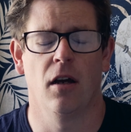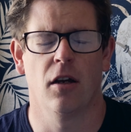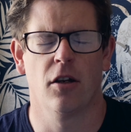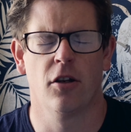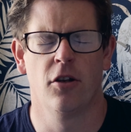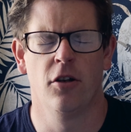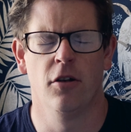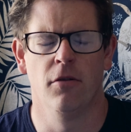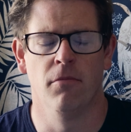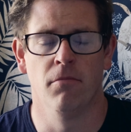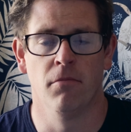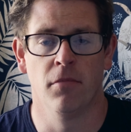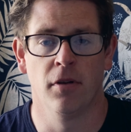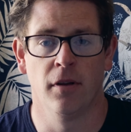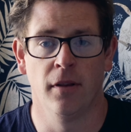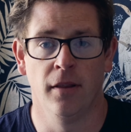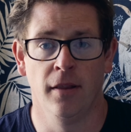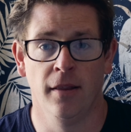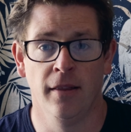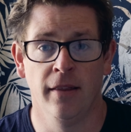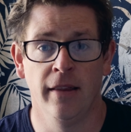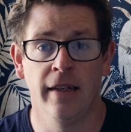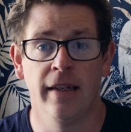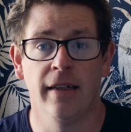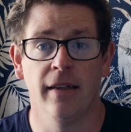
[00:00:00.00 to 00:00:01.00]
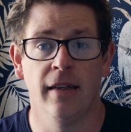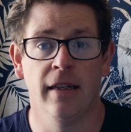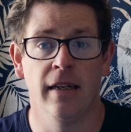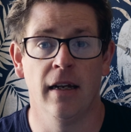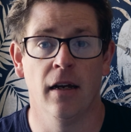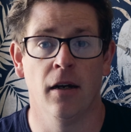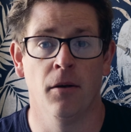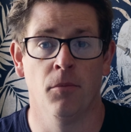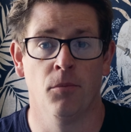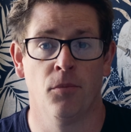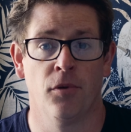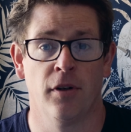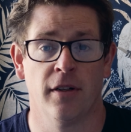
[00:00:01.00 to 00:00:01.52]
completely
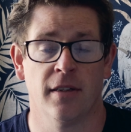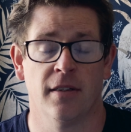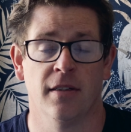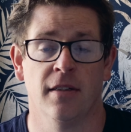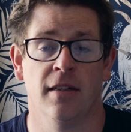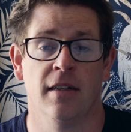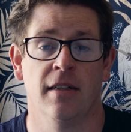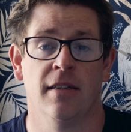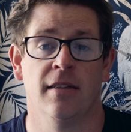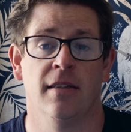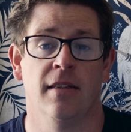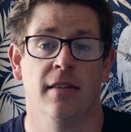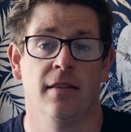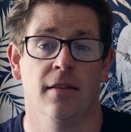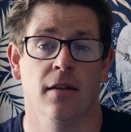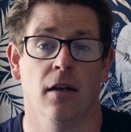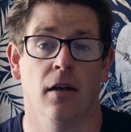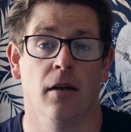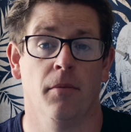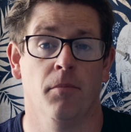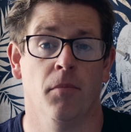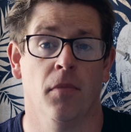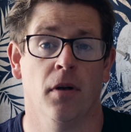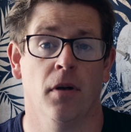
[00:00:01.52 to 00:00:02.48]
unprecedented time.